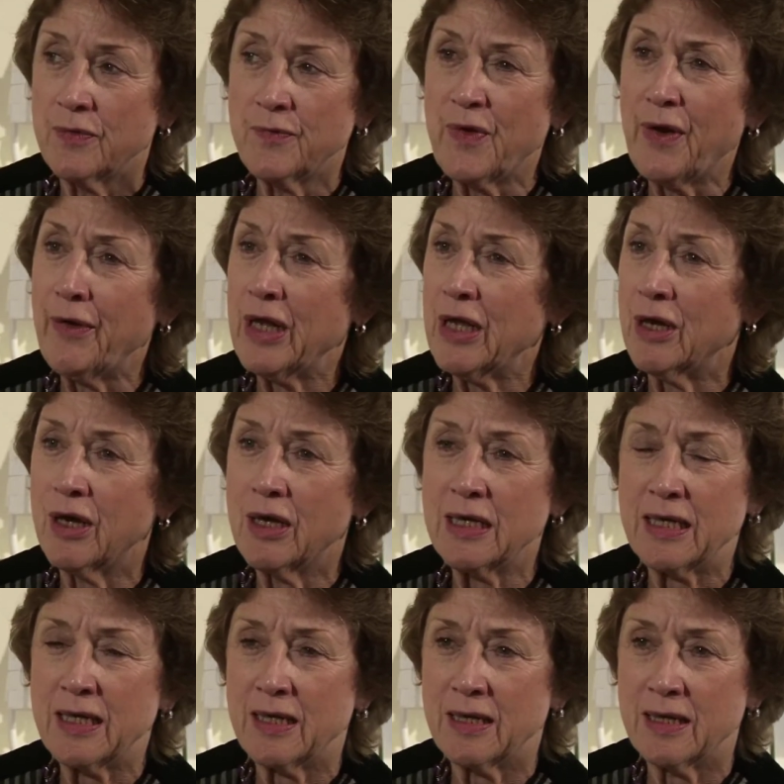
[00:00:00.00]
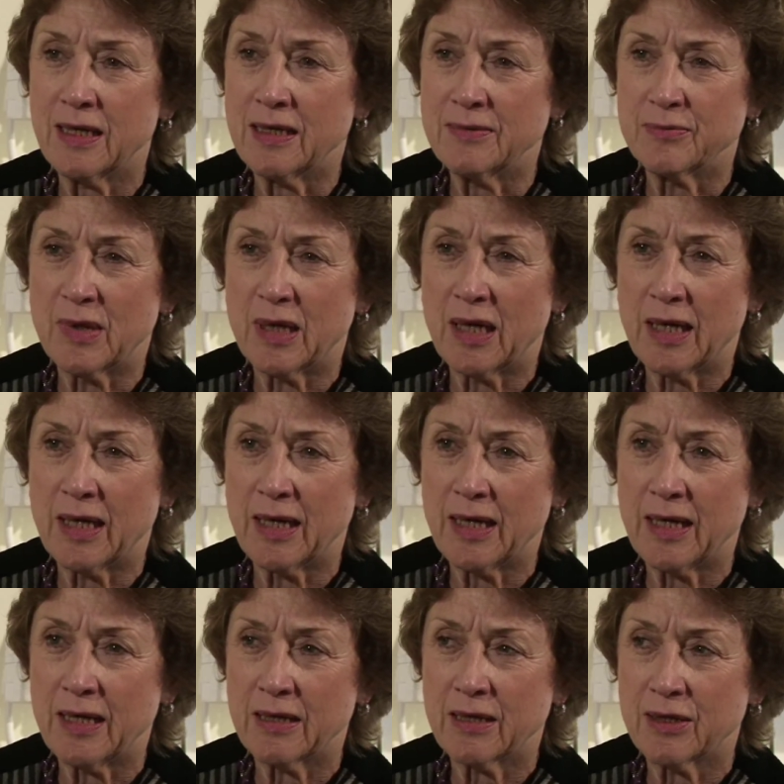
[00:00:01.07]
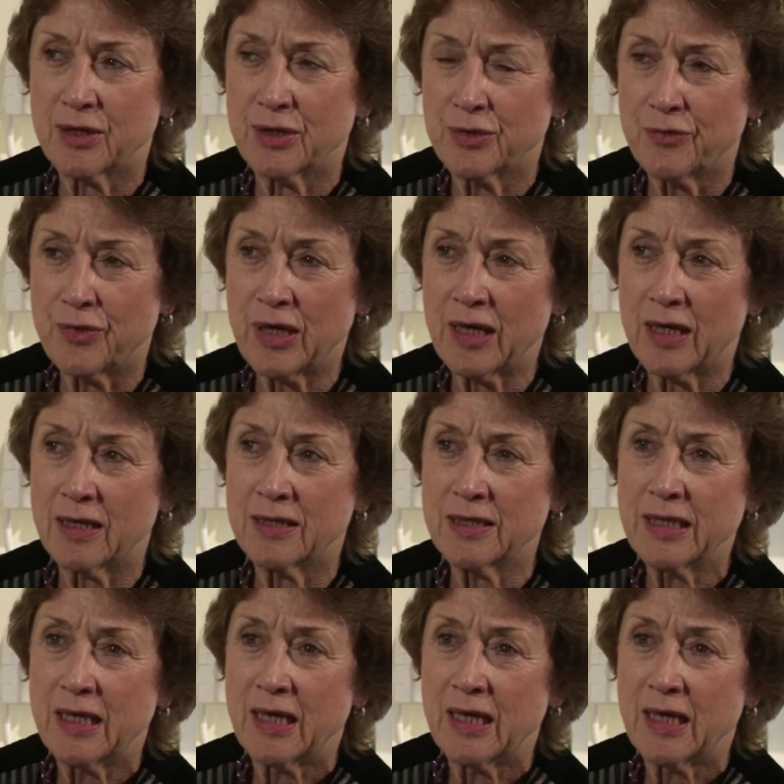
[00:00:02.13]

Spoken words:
Very early in my career,